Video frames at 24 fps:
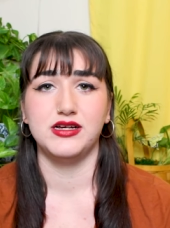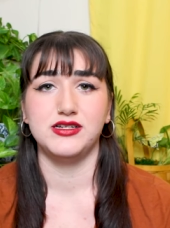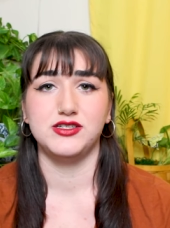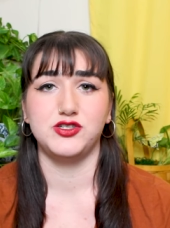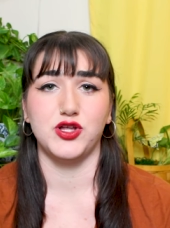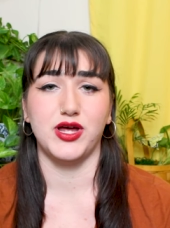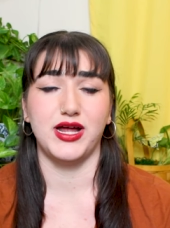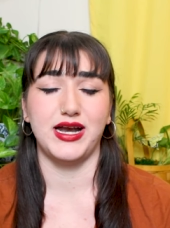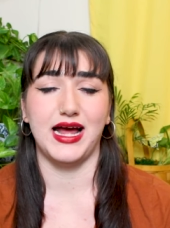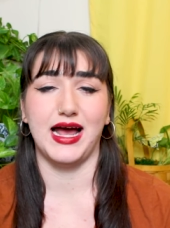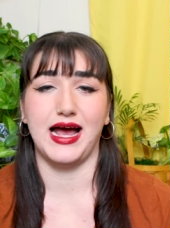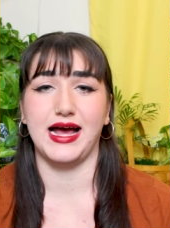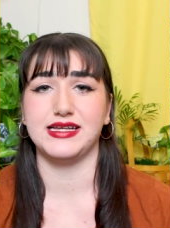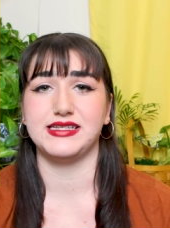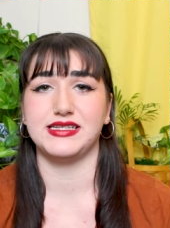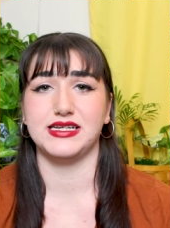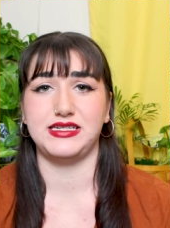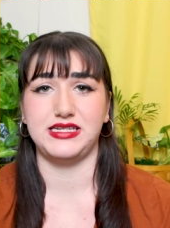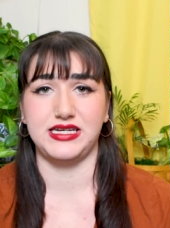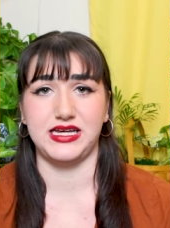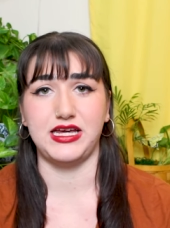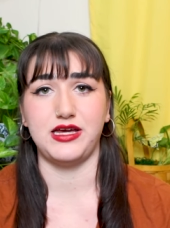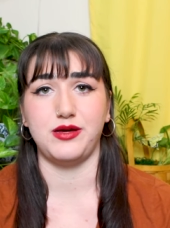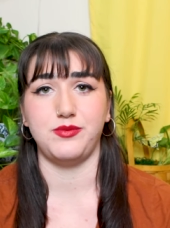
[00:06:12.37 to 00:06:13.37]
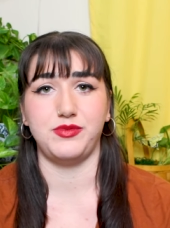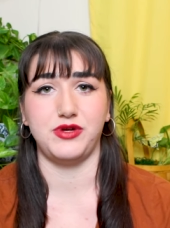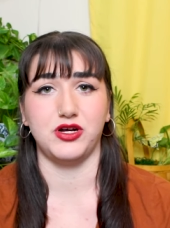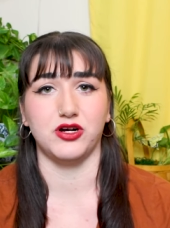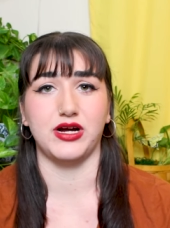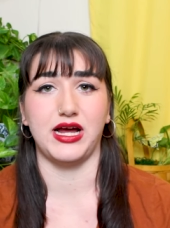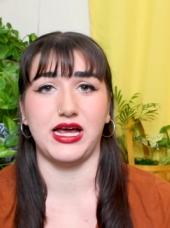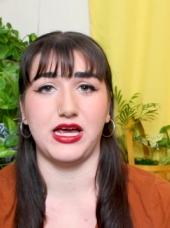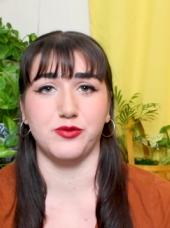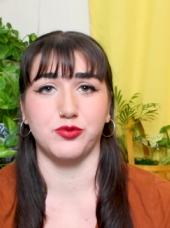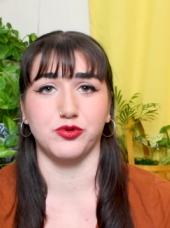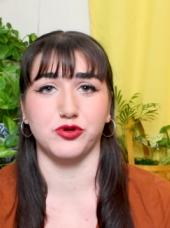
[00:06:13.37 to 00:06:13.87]
so that as a team
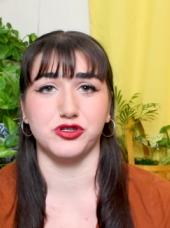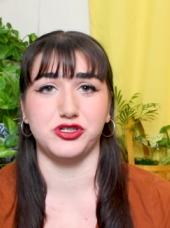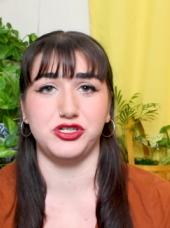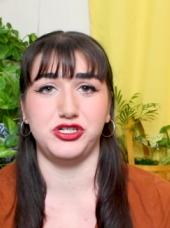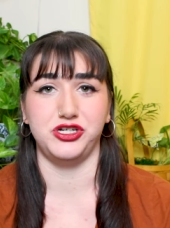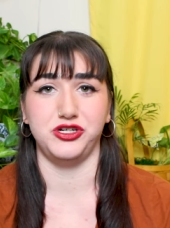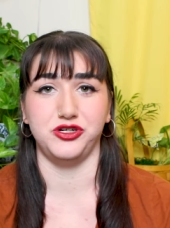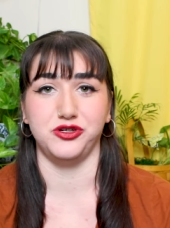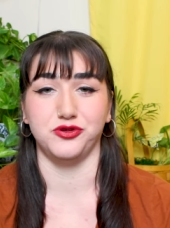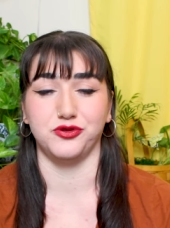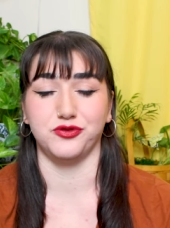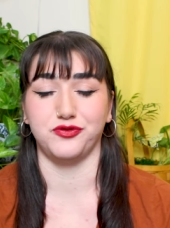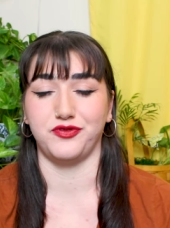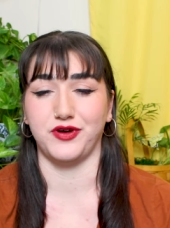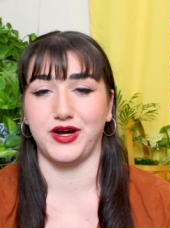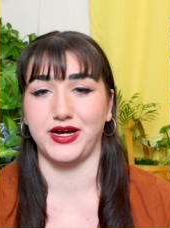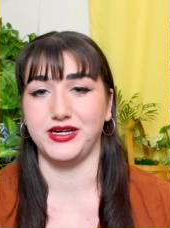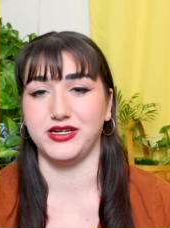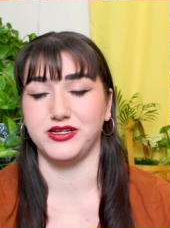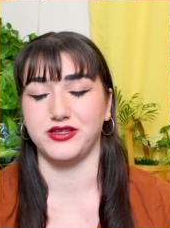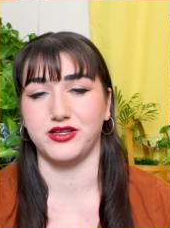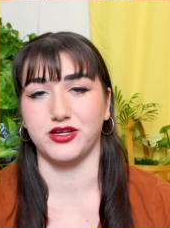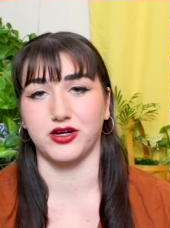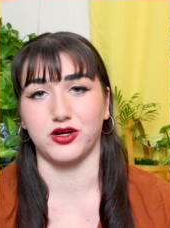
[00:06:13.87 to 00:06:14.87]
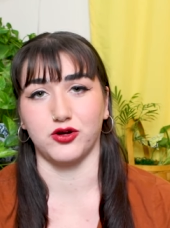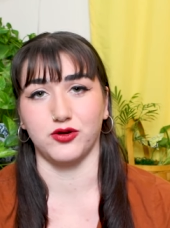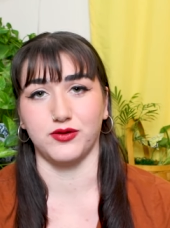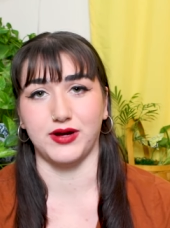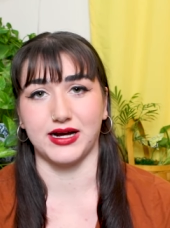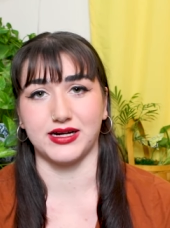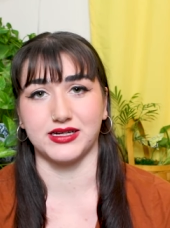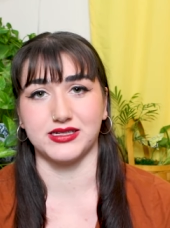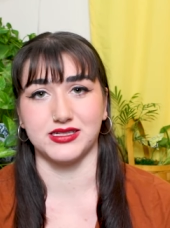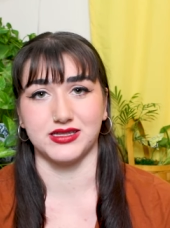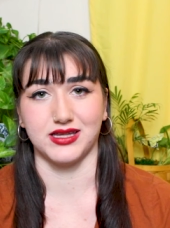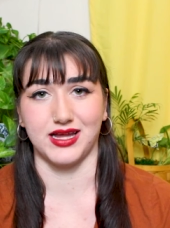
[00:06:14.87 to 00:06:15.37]
you're able to find the
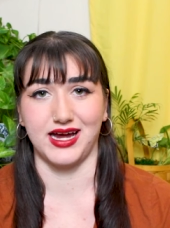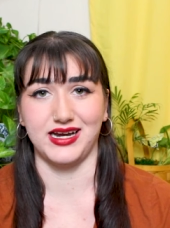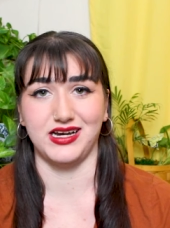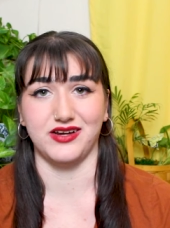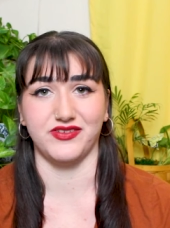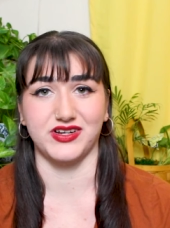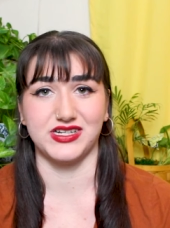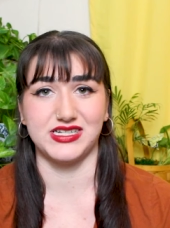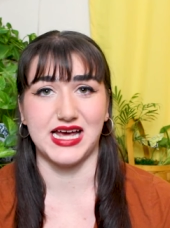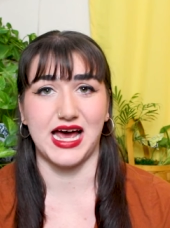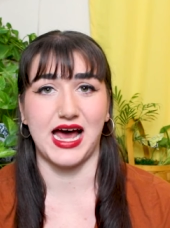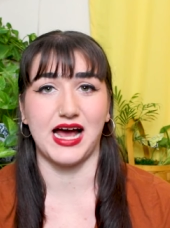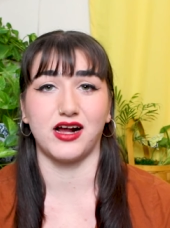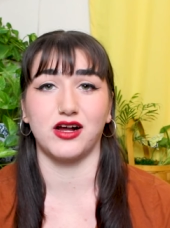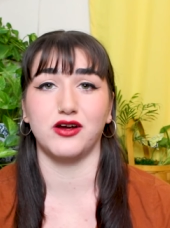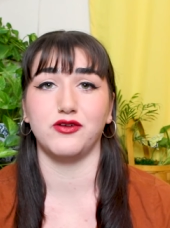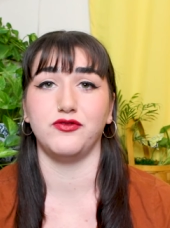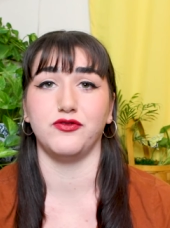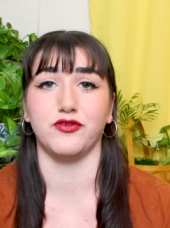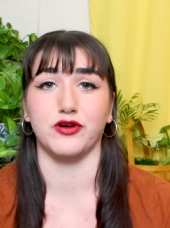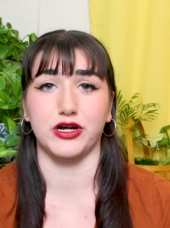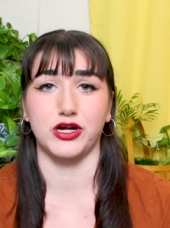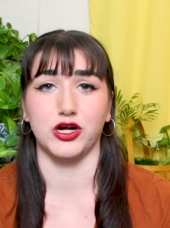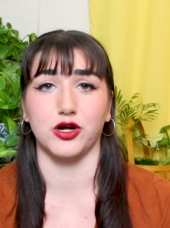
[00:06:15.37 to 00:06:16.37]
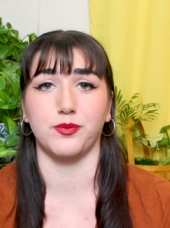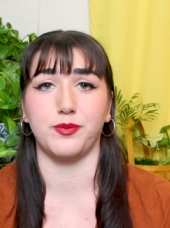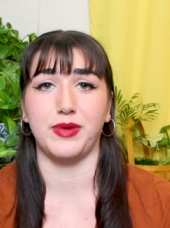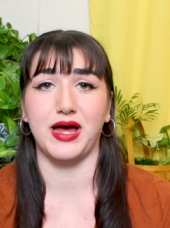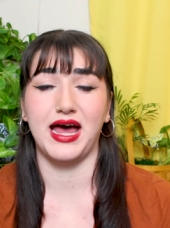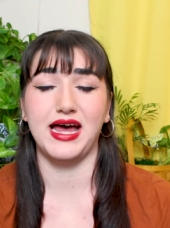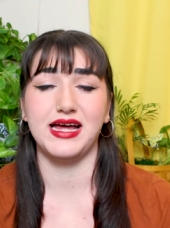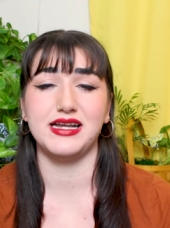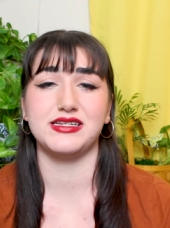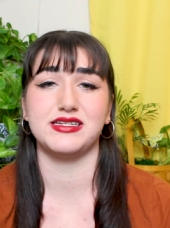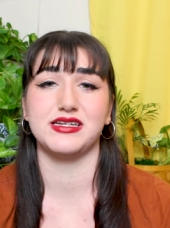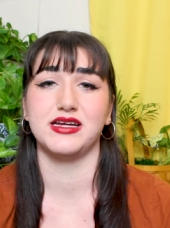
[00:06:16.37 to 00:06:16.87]
correct line of attack for your
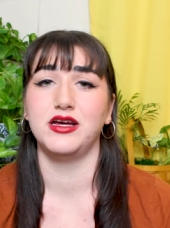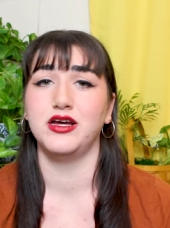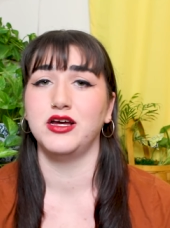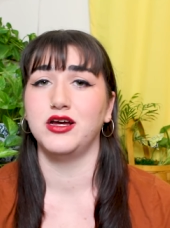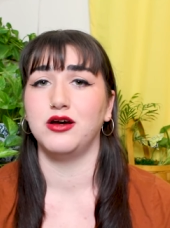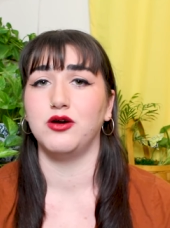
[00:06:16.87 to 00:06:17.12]
pet,